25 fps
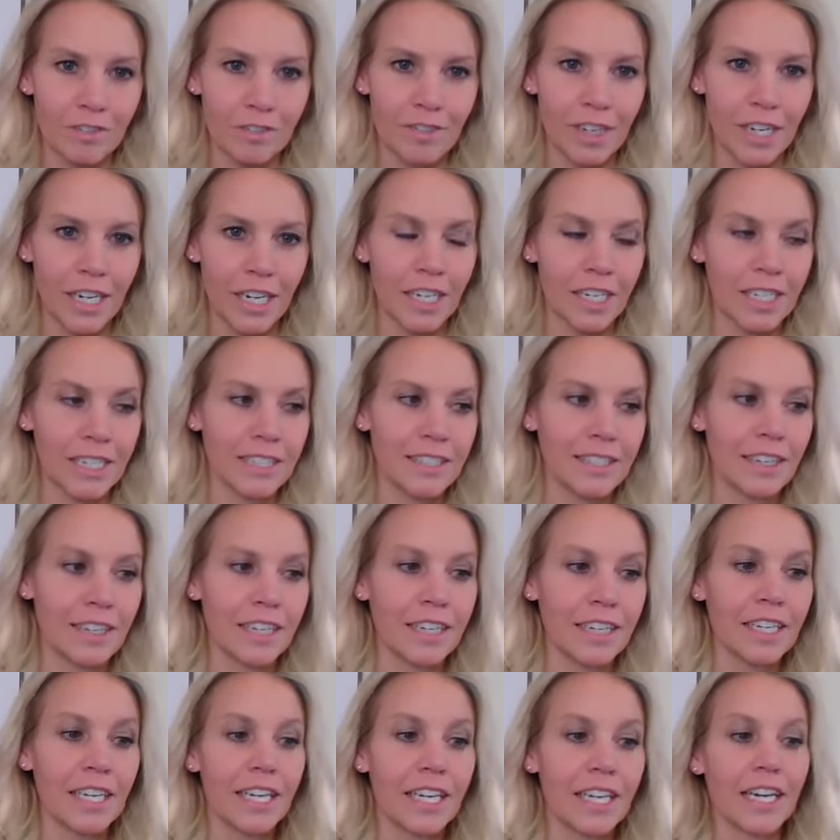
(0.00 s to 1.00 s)
Right. And it's
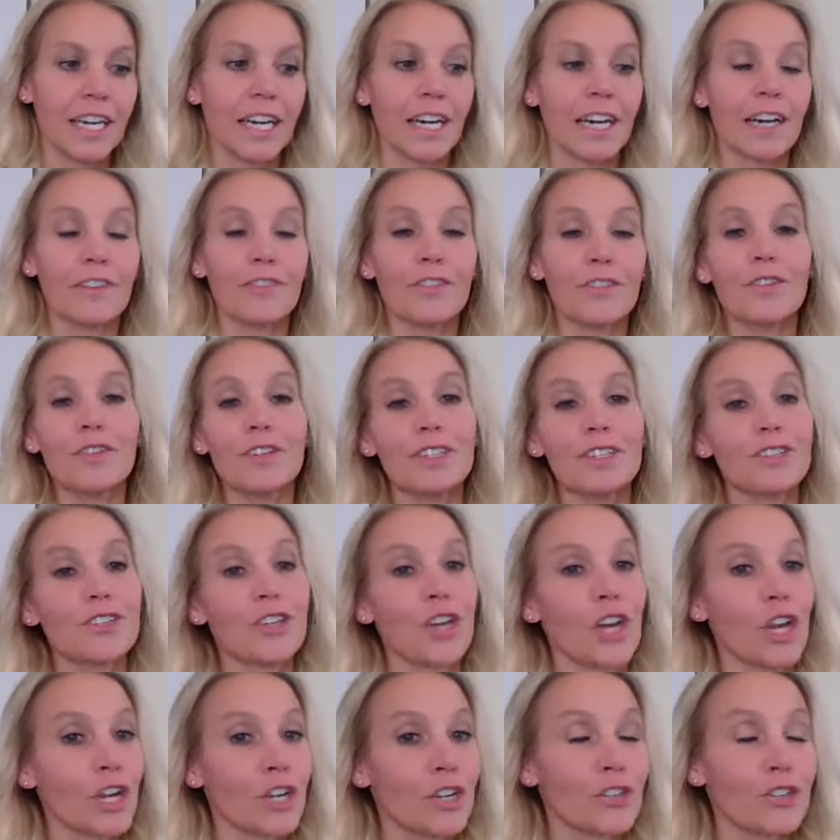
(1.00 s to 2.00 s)
like, if you can
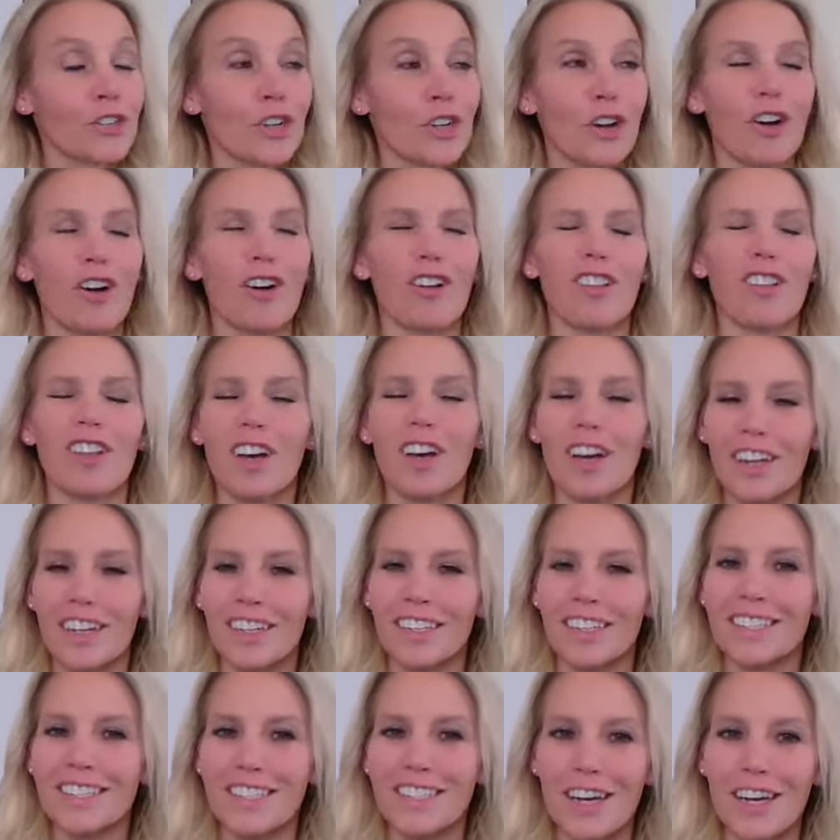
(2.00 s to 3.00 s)
change a lot
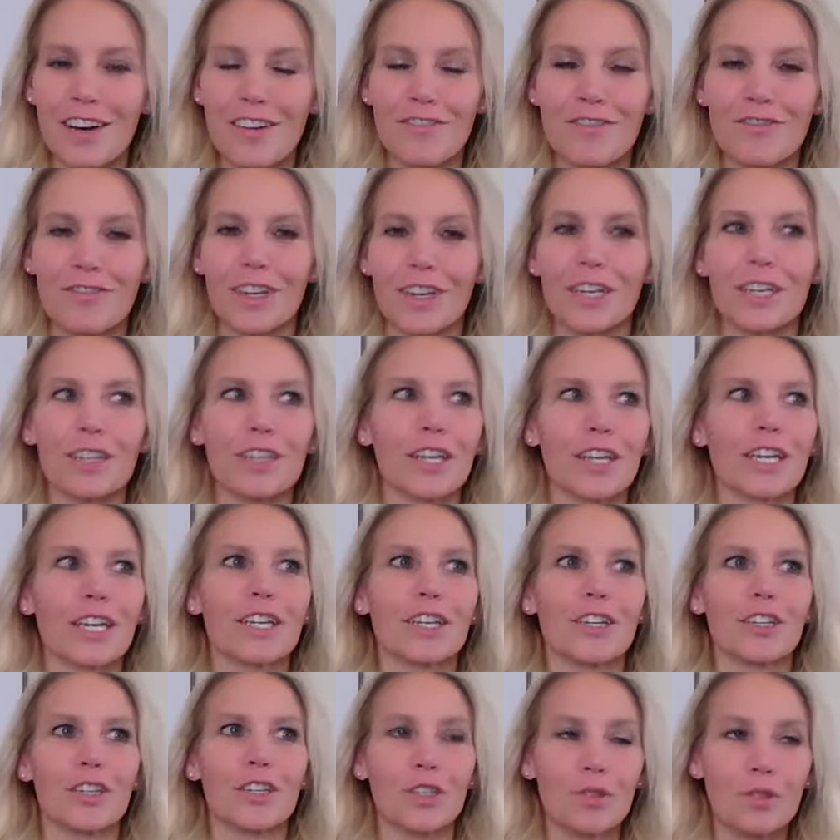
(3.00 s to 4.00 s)
of stuff and
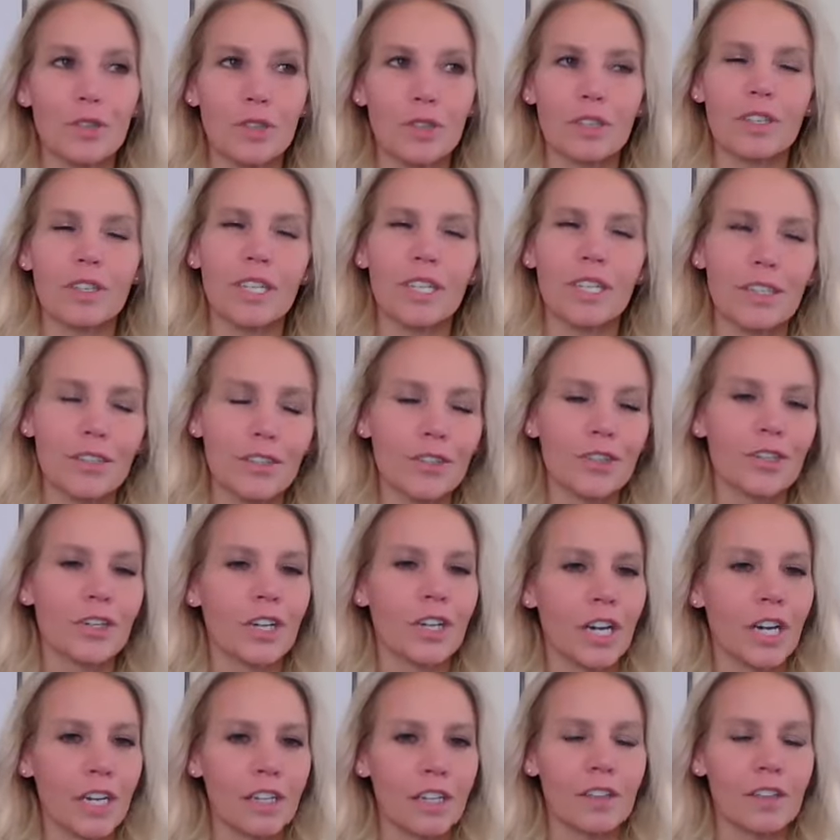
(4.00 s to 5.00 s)
like you can heal your
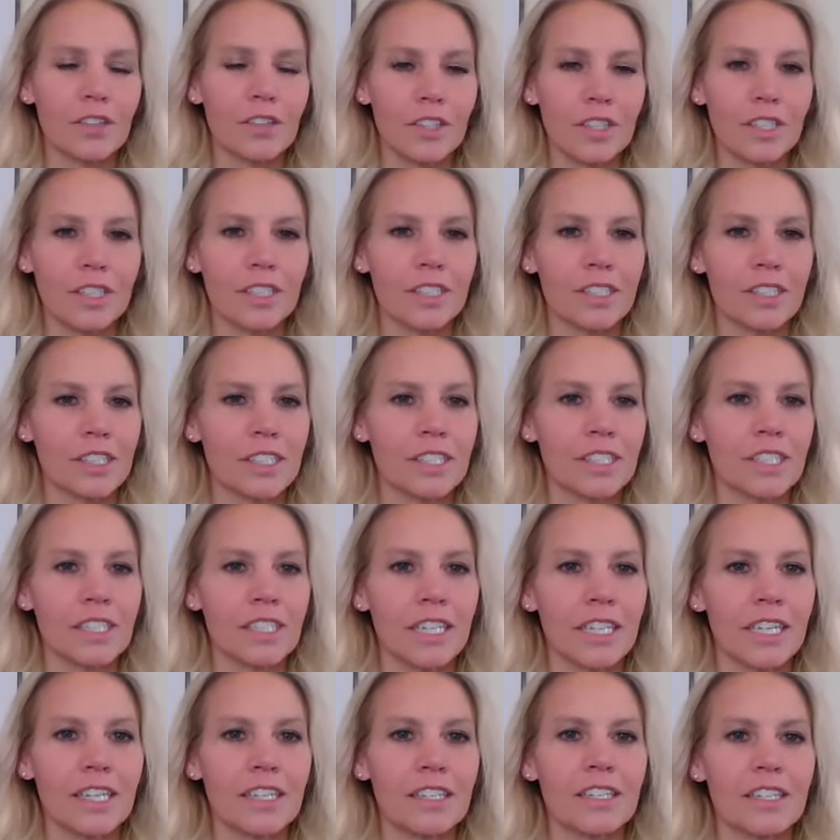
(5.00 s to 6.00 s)
gut in 30 to 60
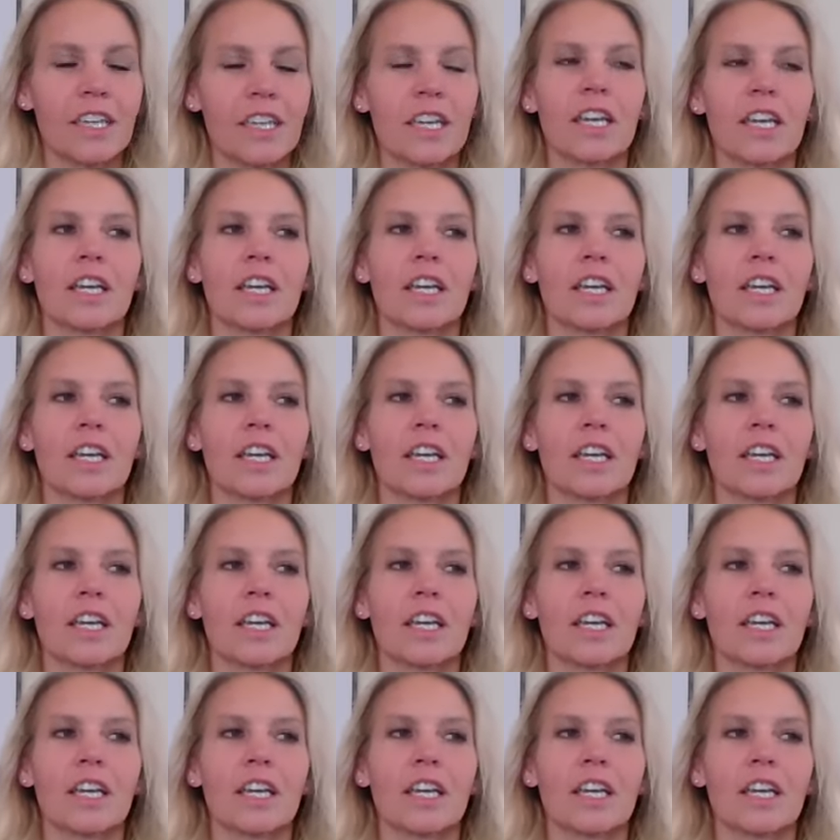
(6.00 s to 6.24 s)
days,